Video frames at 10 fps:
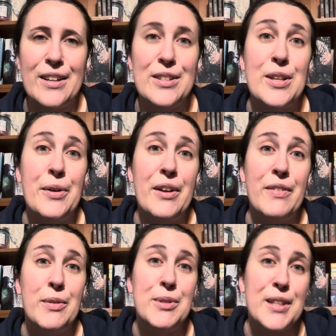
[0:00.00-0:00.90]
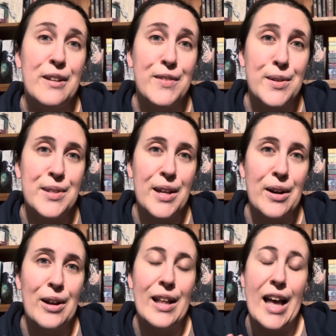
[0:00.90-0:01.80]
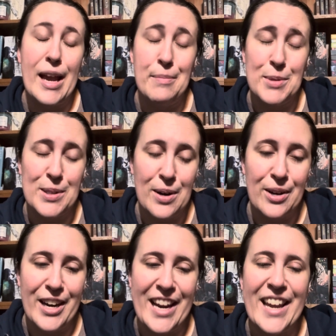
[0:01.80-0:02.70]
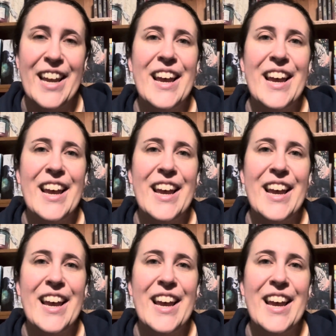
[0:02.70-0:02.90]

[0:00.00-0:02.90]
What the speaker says: so if it was confusing at all, I'm sorry.